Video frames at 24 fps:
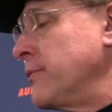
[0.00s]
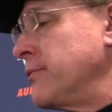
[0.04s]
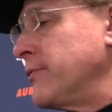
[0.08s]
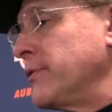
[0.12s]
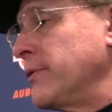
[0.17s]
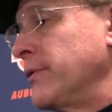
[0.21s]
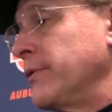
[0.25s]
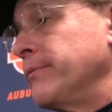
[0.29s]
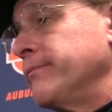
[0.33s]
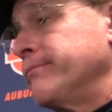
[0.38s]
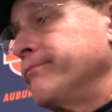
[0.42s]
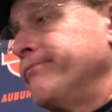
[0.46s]

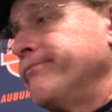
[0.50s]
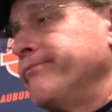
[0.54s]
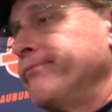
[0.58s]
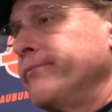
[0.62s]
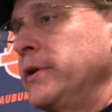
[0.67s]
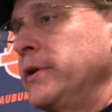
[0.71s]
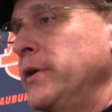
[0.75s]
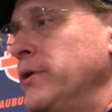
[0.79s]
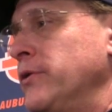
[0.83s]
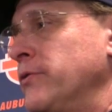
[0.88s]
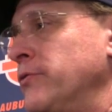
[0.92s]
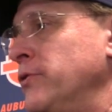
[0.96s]
So
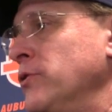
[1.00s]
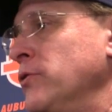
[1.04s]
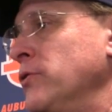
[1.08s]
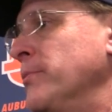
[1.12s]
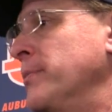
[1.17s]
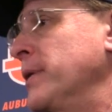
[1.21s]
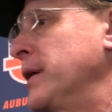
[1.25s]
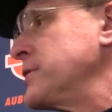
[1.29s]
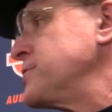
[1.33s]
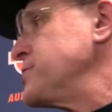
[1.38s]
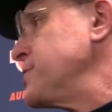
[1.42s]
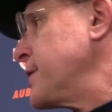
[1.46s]
you just do the
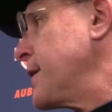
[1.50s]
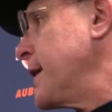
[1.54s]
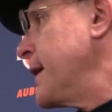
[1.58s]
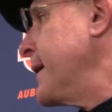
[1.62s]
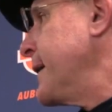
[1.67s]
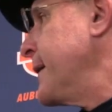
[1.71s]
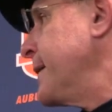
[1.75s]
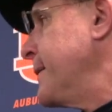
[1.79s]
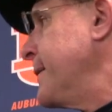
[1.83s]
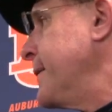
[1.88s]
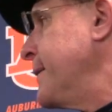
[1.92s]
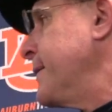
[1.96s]
best you
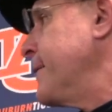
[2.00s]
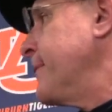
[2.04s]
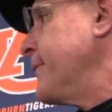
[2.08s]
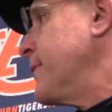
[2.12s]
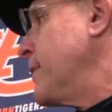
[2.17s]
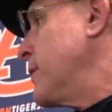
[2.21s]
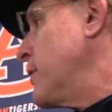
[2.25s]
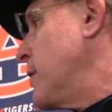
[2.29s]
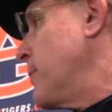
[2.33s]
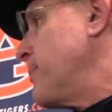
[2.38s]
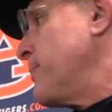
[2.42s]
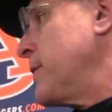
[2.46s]
can, you know.
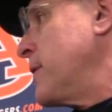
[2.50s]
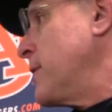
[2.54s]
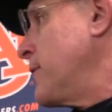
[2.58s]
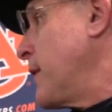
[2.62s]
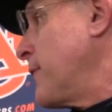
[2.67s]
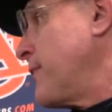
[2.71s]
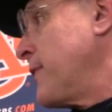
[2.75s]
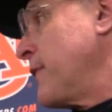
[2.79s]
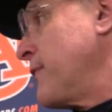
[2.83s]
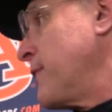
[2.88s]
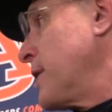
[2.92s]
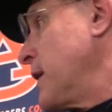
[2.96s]
They're up there,
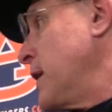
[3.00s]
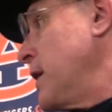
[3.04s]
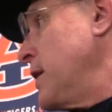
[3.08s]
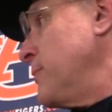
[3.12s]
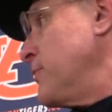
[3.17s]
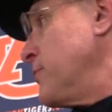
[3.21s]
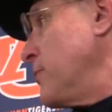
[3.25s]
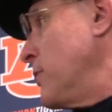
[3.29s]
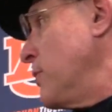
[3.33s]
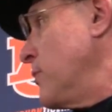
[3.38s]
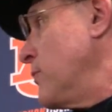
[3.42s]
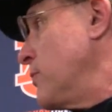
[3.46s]
they think the
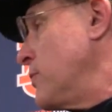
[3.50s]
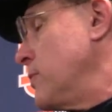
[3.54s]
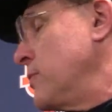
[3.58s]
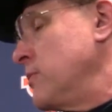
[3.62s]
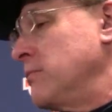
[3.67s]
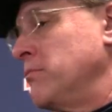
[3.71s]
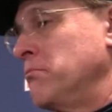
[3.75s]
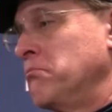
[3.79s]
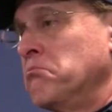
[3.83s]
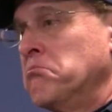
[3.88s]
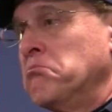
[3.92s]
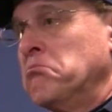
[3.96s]
game's over,
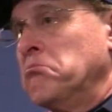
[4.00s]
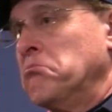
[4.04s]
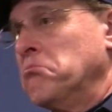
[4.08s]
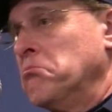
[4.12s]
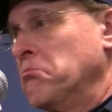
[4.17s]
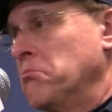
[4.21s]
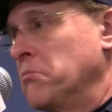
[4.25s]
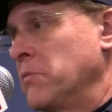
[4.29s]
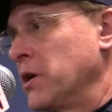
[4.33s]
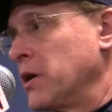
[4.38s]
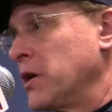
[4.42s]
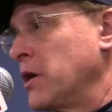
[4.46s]
and
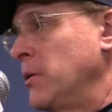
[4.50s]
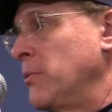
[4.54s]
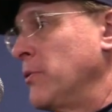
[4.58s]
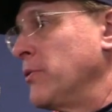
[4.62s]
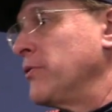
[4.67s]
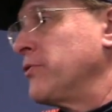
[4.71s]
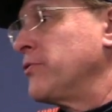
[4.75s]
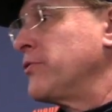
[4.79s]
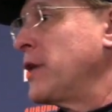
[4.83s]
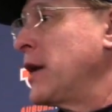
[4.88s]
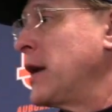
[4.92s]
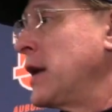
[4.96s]
they come on
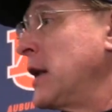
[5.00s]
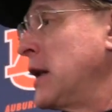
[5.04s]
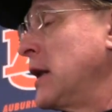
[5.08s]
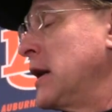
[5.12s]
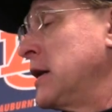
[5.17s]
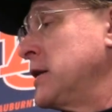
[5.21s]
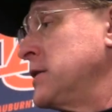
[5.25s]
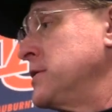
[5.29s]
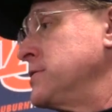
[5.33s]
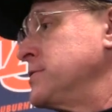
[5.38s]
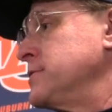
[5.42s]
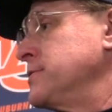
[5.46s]
the
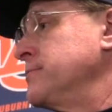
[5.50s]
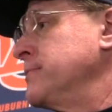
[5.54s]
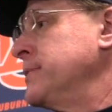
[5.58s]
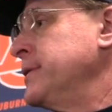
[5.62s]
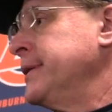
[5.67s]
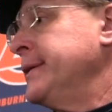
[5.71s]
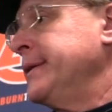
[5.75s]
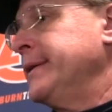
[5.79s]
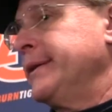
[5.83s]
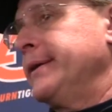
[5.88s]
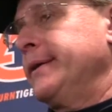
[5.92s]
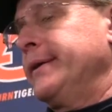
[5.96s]
sidelines. And,
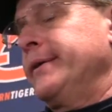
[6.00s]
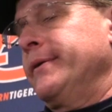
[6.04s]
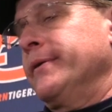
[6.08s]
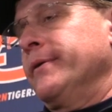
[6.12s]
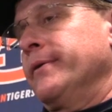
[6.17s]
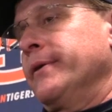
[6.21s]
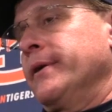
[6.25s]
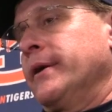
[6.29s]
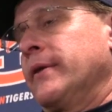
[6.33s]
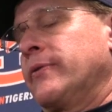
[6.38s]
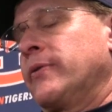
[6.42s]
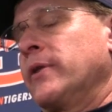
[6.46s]
you
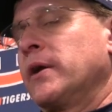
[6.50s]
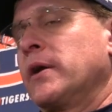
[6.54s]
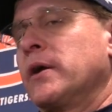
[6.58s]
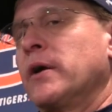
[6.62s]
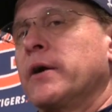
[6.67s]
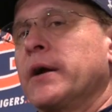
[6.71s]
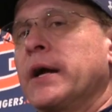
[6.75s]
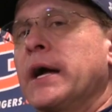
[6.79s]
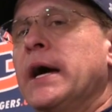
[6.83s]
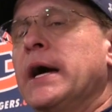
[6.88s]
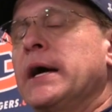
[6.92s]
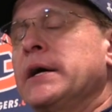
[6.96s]
know, I think
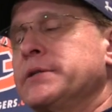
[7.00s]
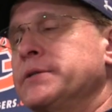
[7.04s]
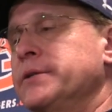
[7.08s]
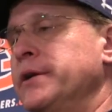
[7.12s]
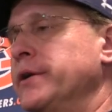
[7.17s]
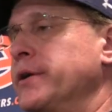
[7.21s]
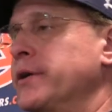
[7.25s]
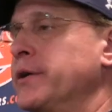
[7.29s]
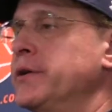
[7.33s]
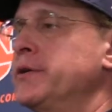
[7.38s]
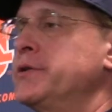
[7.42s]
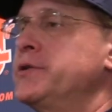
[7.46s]
our guys
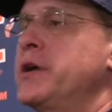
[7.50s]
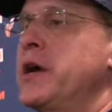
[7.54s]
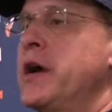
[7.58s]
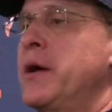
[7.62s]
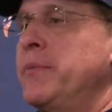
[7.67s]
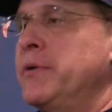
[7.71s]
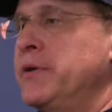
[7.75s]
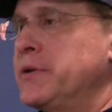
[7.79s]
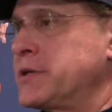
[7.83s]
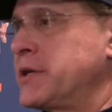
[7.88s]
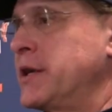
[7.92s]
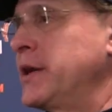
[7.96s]
did a good
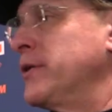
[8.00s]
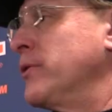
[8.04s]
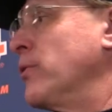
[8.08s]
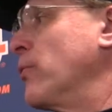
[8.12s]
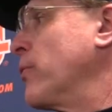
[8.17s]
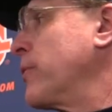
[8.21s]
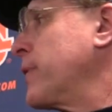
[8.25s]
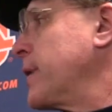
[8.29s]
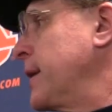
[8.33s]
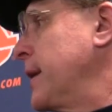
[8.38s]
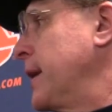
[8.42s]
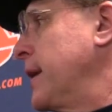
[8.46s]
job of just getting
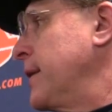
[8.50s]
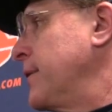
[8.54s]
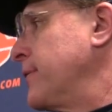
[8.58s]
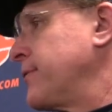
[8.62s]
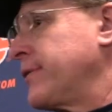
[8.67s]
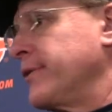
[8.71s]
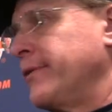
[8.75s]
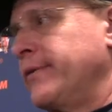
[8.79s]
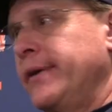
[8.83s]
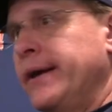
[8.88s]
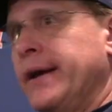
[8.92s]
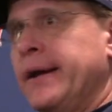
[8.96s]

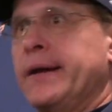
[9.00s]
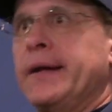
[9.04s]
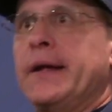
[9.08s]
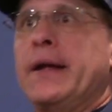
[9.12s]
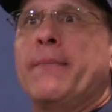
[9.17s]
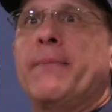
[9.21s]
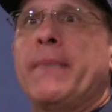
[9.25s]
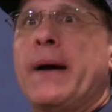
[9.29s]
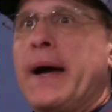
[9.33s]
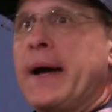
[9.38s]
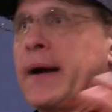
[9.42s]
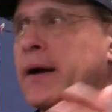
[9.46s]
organized, because you had to
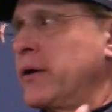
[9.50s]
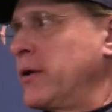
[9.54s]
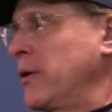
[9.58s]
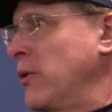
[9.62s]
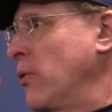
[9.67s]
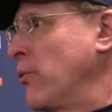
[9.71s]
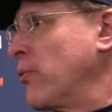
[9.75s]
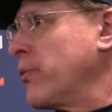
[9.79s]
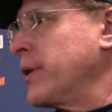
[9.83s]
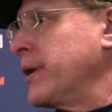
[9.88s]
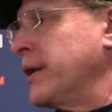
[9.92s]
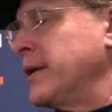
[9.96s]
get back
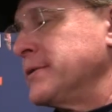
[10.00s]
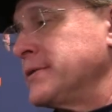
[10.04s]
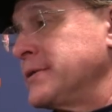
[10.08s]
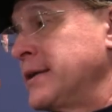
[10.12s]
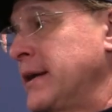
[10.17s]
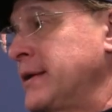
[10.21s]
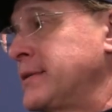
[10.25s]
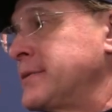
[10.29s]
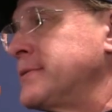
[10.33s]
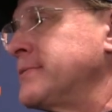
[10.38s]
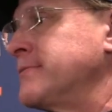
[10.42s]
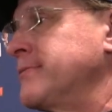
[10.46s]
organized.
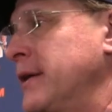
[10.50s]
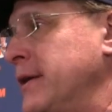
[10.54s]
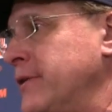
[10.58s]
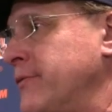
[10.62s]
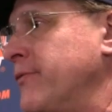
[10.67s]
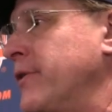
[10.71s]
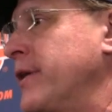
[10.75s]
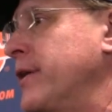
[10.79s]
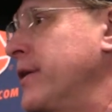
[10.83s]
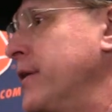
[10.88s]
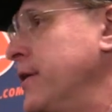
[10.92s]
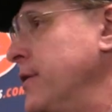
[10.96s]
That's
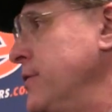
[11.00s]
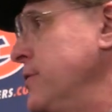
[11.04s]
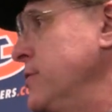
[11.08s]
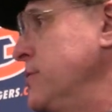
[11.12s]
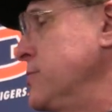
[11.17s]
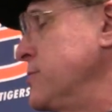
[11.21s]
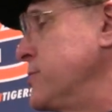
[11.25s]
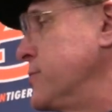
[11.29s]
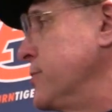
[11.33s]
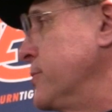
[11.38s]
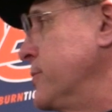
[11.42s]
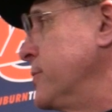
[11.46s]
very
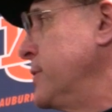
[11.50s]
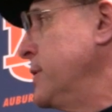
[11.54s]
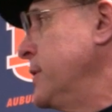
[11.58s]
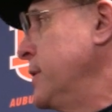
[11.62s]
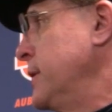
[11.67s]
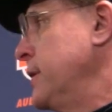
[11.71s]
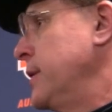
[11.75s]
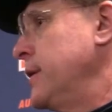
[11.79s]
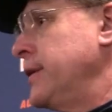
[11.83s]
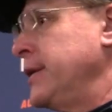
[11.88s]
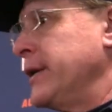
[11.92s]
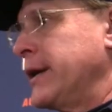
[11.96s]
unusual,
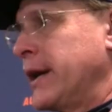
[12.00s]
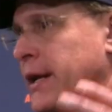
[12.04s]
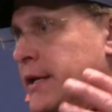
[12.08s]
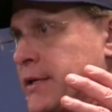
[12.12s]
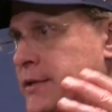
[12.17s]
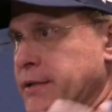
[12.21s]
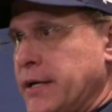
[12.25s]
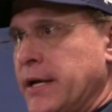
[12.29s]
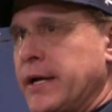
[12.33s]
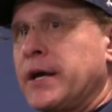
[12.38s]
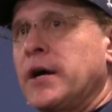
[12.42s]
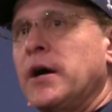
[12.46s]
and you got to
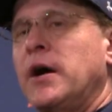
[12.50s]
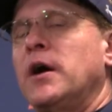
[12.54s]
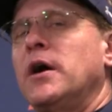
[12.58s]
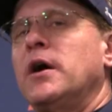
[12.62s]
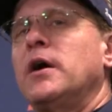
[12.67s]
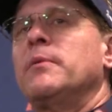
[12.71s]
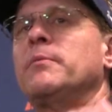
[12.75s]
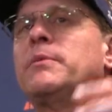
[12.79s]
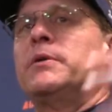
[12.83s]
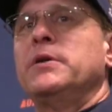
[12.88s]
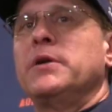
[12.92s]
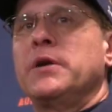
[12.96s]
stay
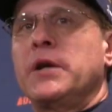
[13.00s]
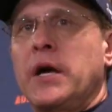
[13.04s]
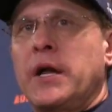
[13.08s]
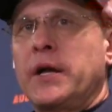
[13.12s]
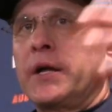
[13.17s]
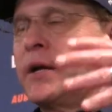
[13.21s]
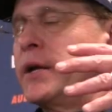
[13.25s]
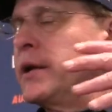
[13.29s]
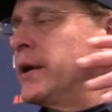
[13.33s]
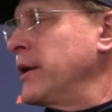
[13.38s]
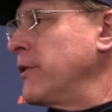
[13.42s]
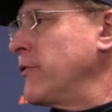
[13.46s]
calm, and you got
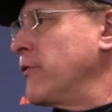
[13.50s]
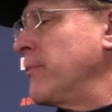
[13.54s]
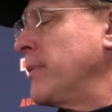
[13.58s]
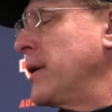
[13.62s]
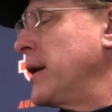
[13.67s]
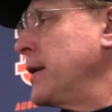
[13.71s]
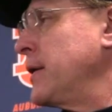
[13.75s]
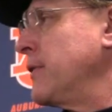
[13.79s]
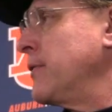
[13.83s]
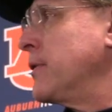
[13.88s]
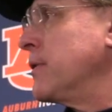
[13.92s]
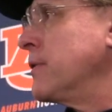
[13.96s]
to get
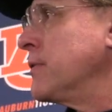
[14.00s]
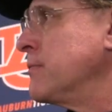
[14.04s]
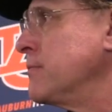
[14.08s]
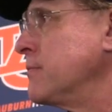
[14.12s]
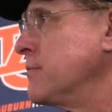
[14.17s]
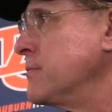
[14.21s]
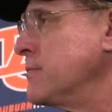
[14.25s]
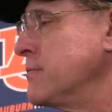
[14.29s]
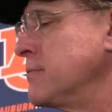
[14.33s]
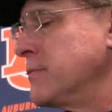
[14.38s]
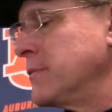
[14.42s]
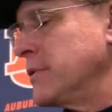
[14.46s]
everybody in
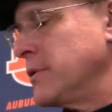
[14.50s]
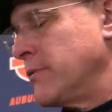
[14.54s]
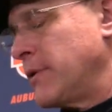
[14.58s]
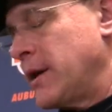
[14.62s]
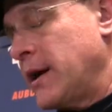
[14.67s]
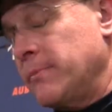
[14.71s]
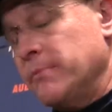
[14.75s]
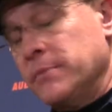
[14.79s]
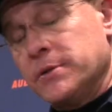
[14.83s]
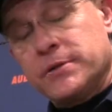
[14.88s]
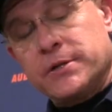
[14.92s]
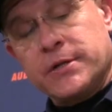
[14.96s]
the
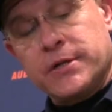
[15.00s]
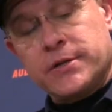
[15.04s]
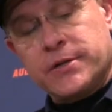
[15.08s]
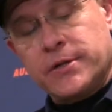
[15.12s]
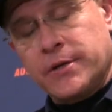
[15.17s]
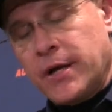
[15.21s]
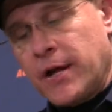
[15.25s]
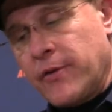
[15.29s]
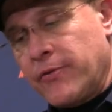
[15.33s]
right position.